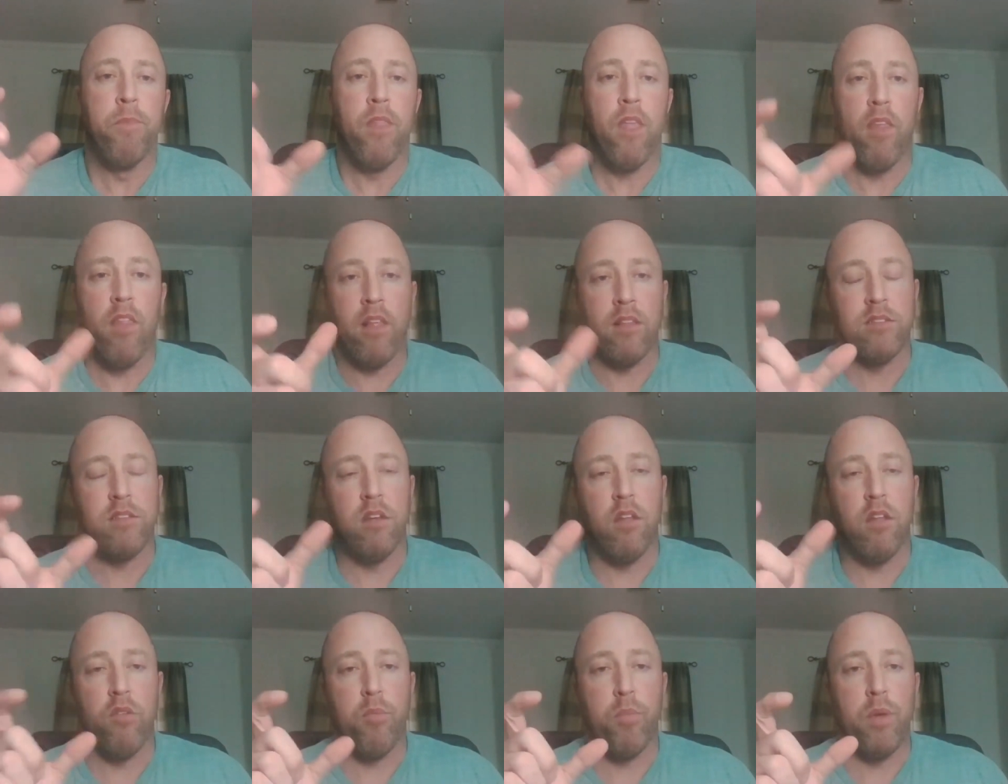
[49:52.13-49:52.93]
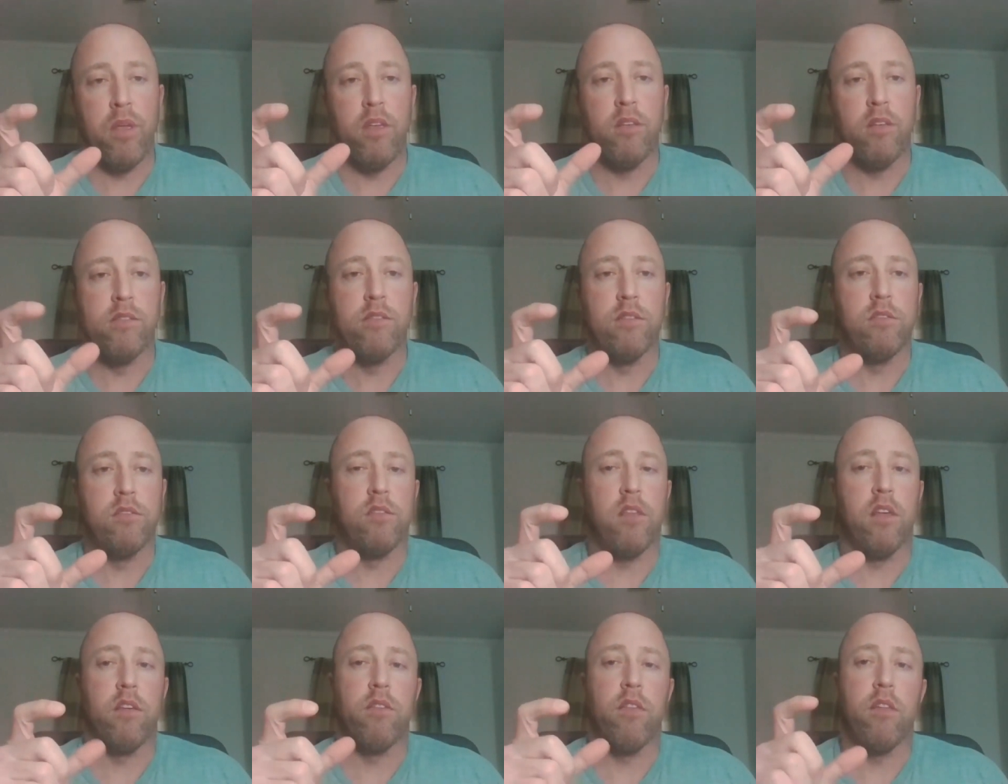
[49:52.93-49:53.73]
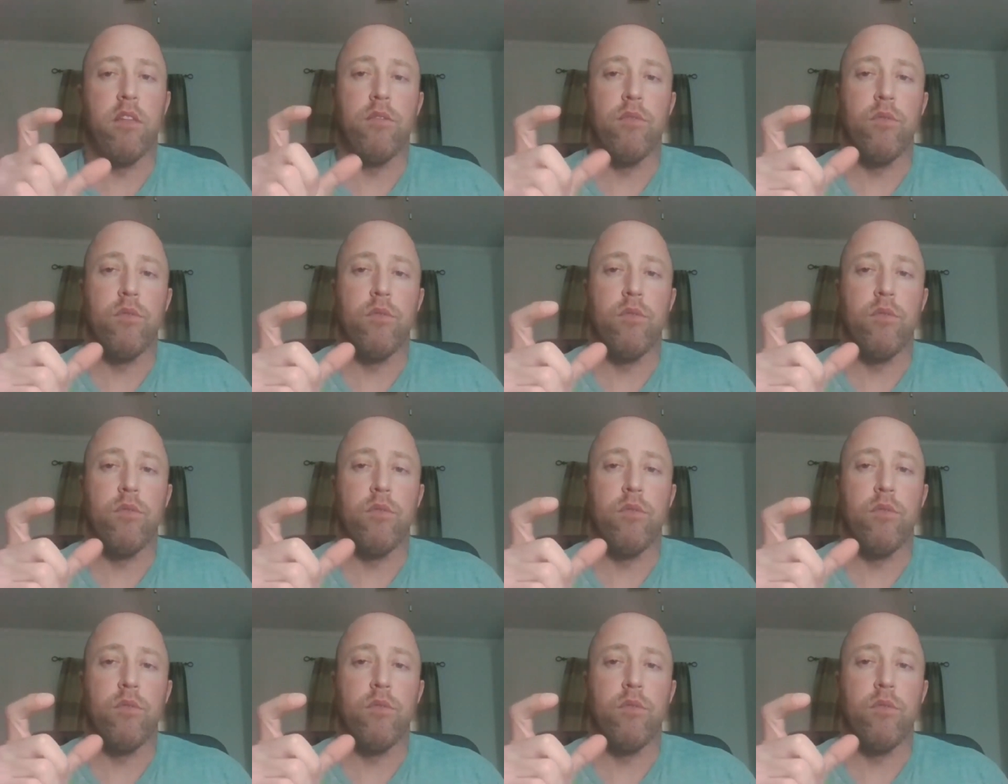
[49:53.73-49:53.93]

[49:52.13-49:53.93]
And that's another piece is like the,